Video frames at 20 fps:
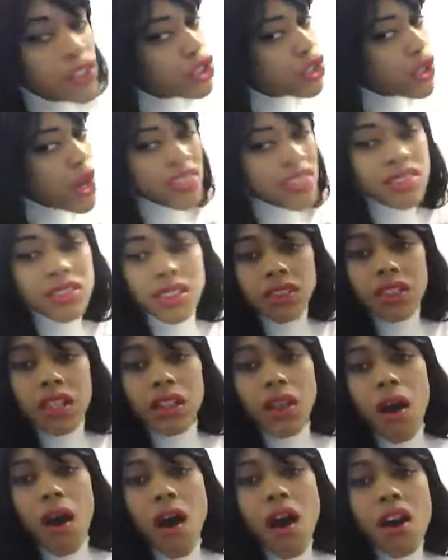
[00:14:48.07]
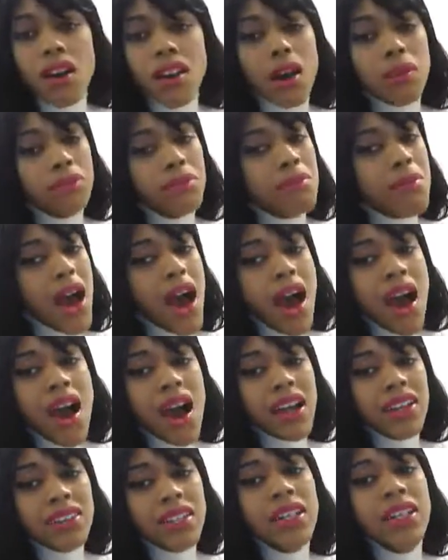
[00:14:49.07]
Trust in the Lord
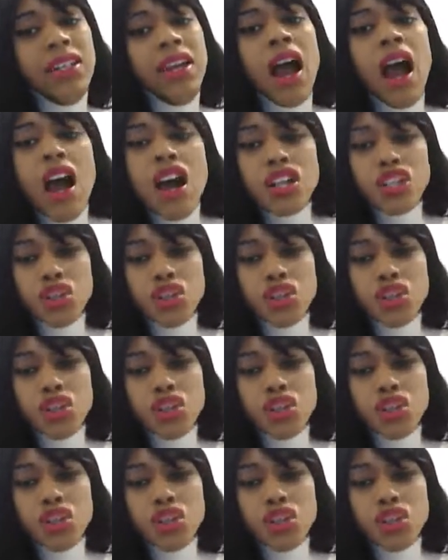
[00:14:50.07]
Almighty,